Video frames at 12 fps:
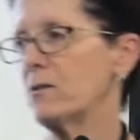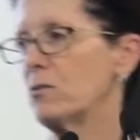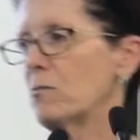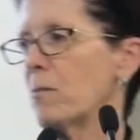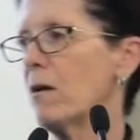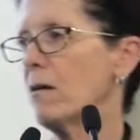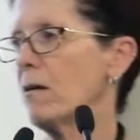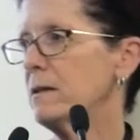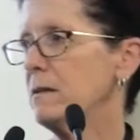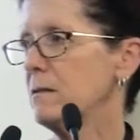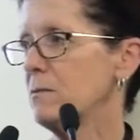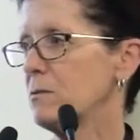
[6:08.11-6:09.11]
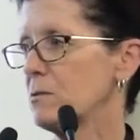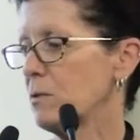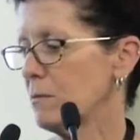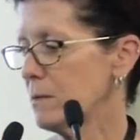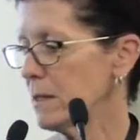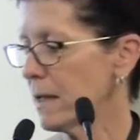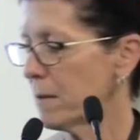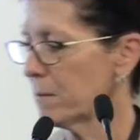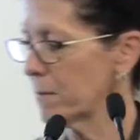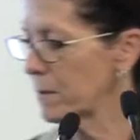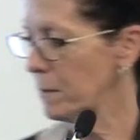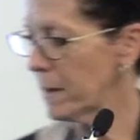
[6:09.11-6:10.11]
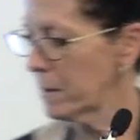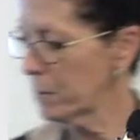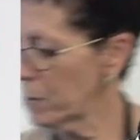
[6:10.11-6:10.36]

in your mind was what the main